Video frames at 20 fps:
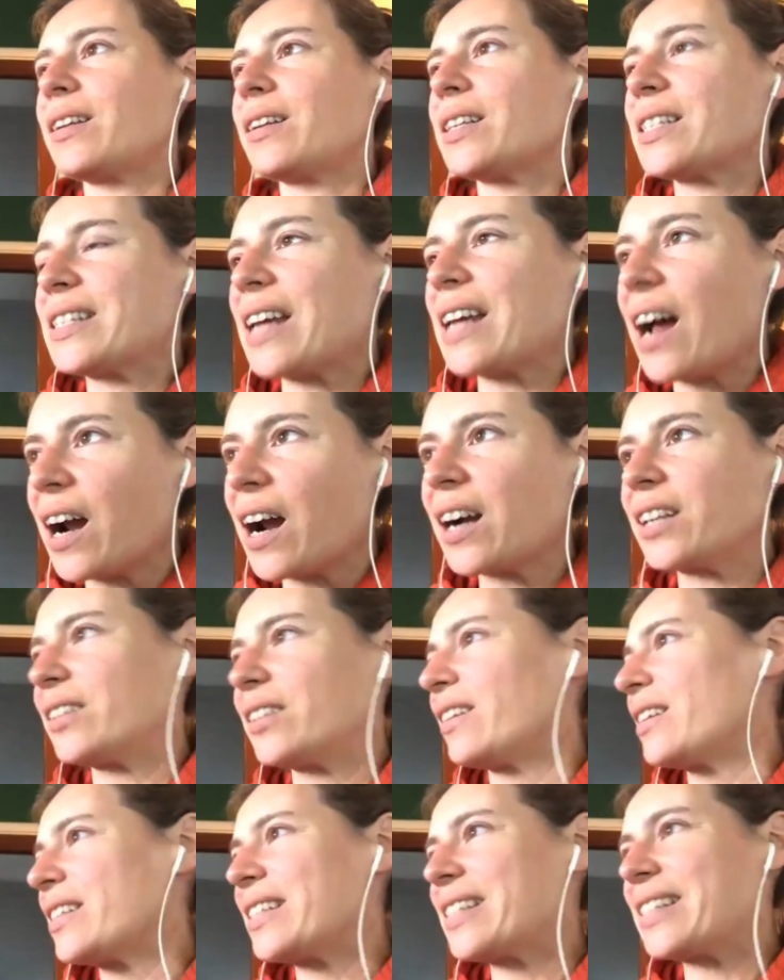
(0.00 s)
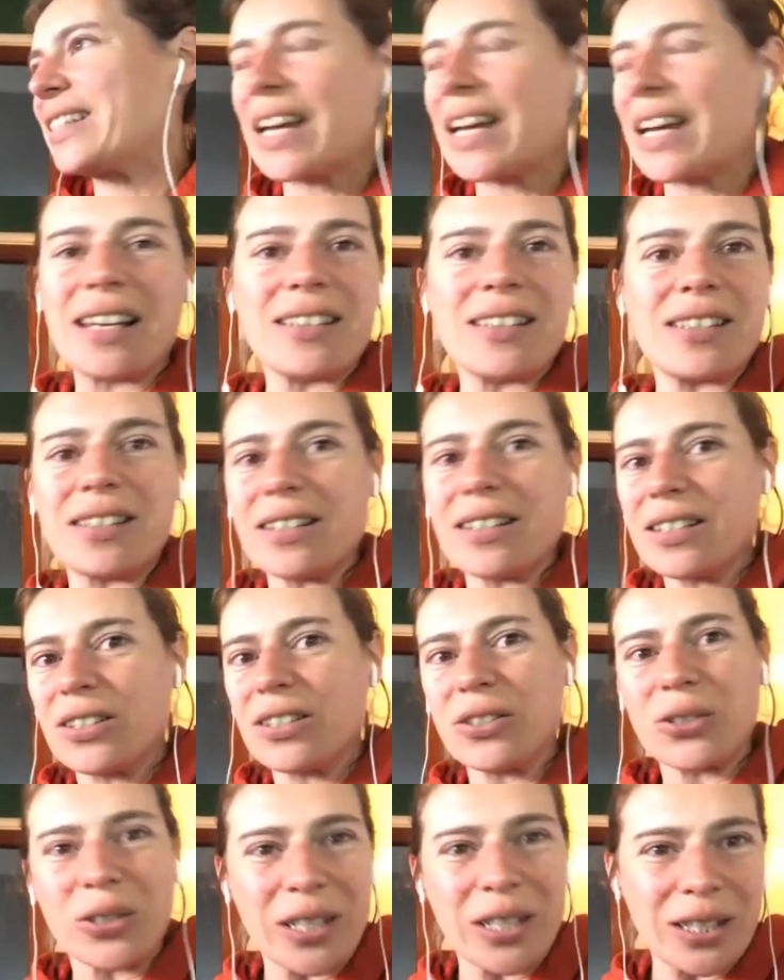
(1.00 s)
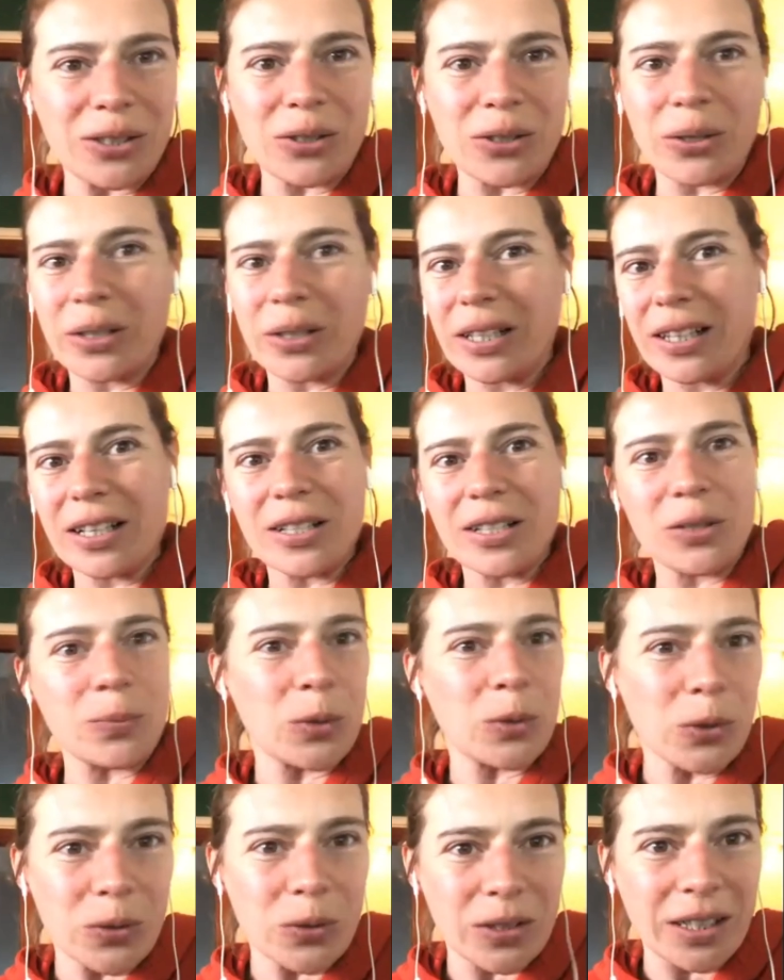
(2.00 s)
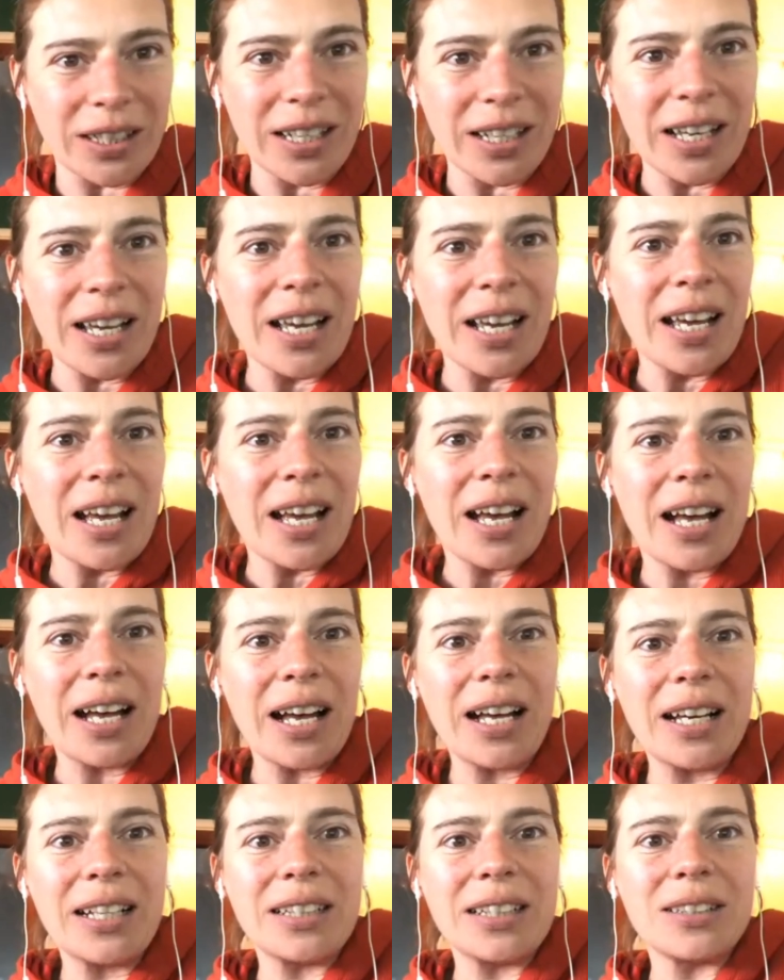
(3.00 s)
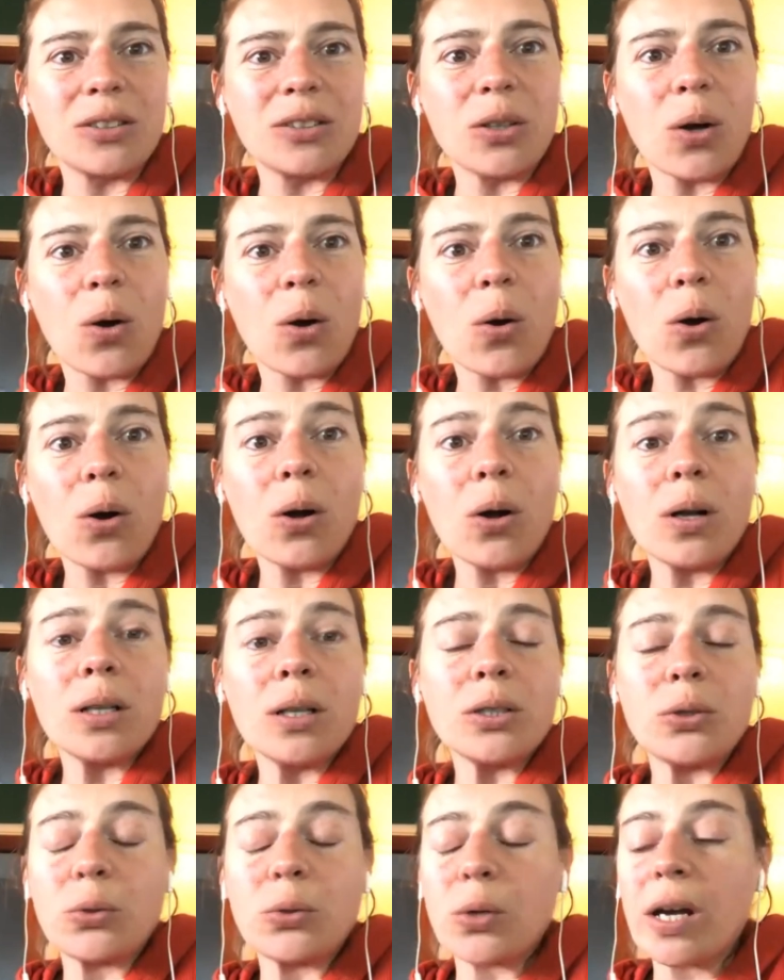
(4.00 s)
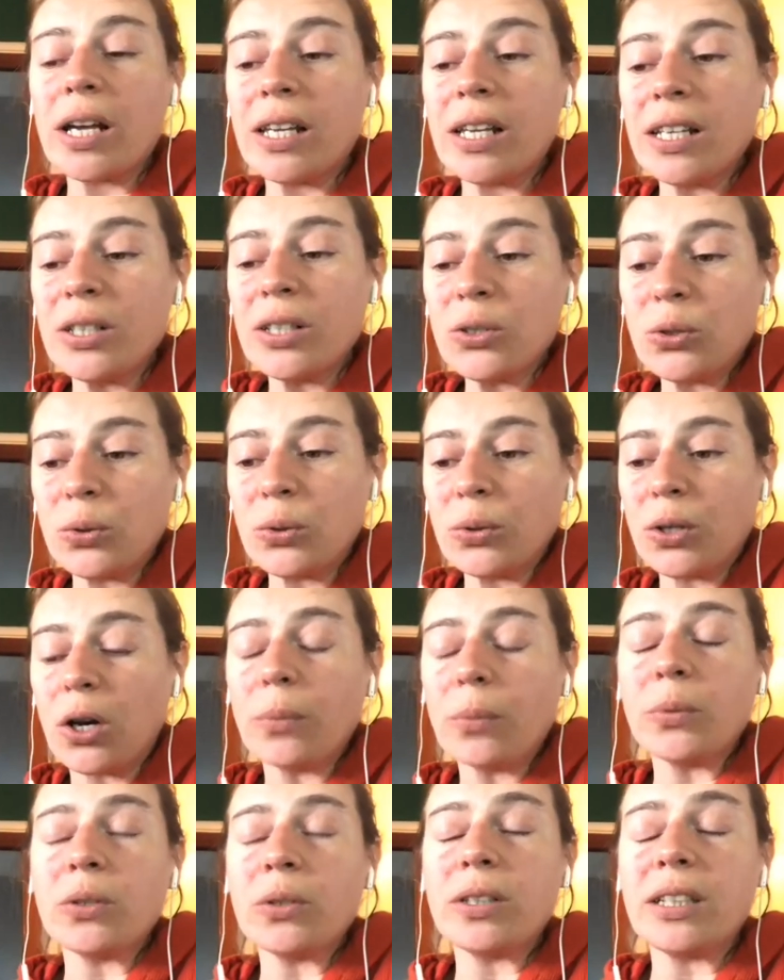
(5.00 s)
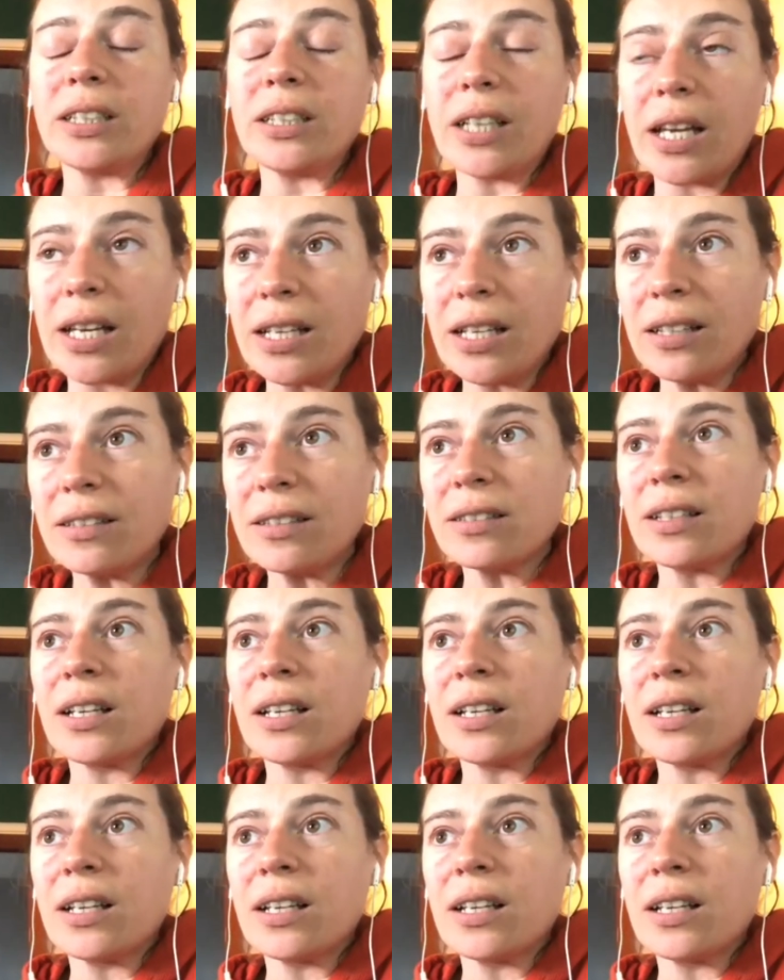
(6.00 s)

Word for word: is art, there is science, there is history, there is music, and all trying to communicate.